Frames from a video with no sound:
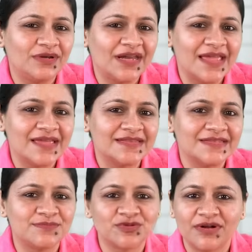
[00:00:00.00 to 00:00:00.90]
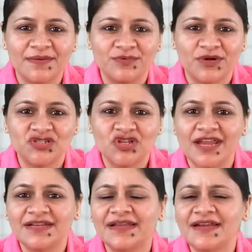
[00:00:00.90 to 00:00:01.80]
to like and subscribe to our
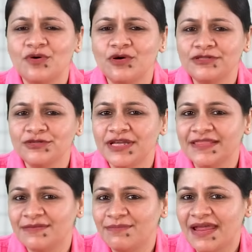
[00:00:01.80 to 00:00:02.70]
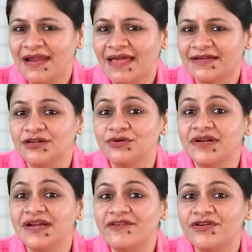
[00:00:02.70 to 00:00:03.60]
channel and also hit the bell icon to
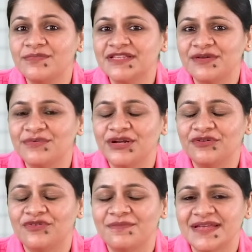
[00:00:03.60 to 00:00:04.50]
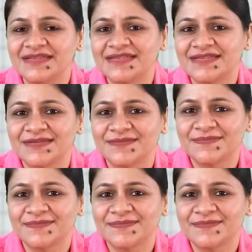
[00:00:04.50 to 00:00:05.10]
never miss a video from us.